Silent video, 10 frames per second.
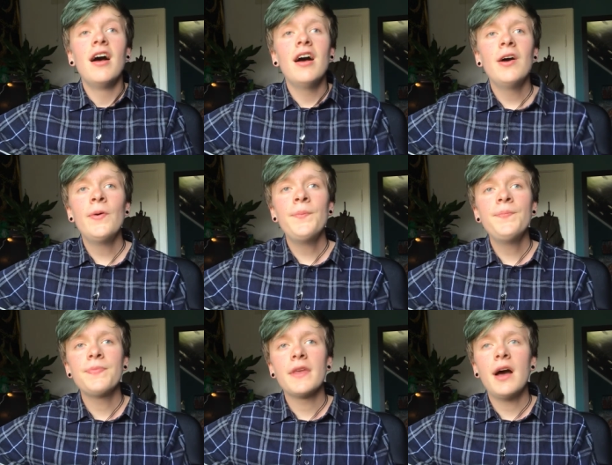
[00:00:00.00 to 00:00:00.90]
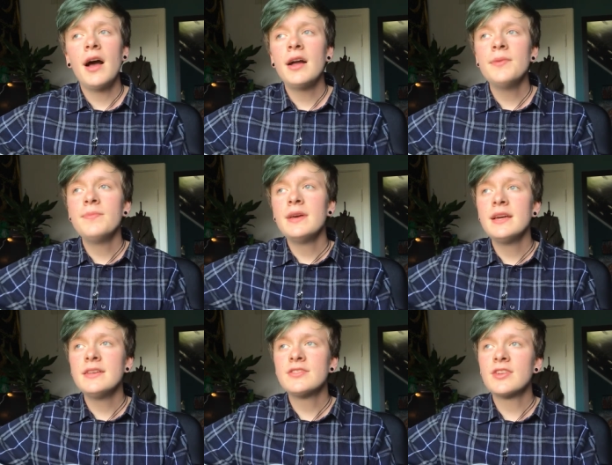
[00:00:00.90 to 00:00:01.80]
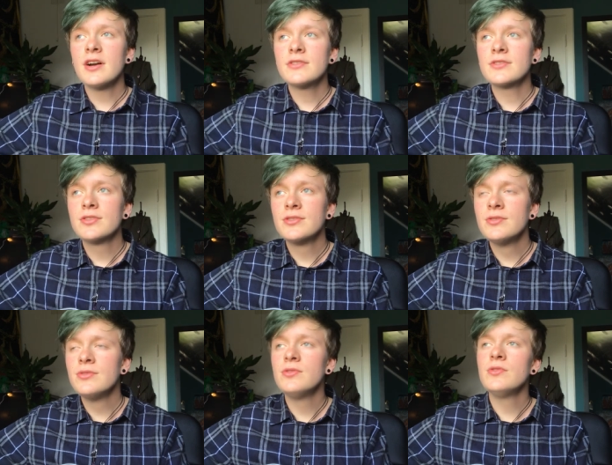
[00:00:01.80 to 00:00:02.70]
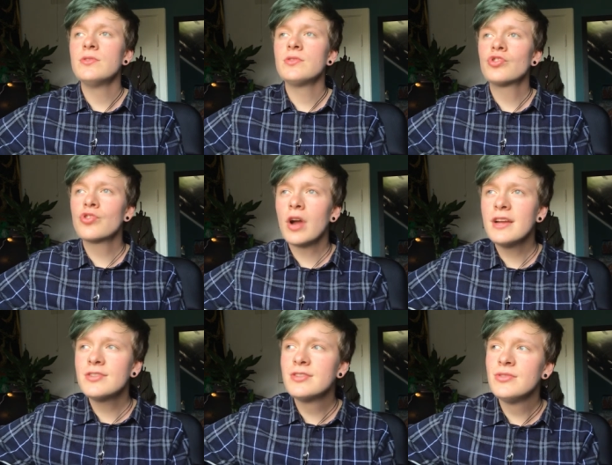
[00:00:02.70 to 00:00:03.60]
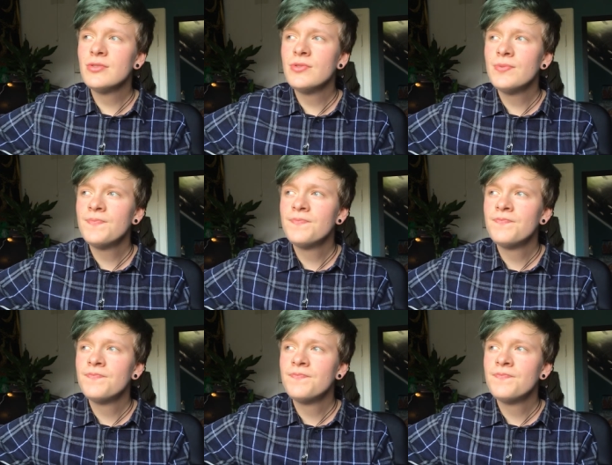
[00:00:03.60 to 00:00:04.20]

I may start to try to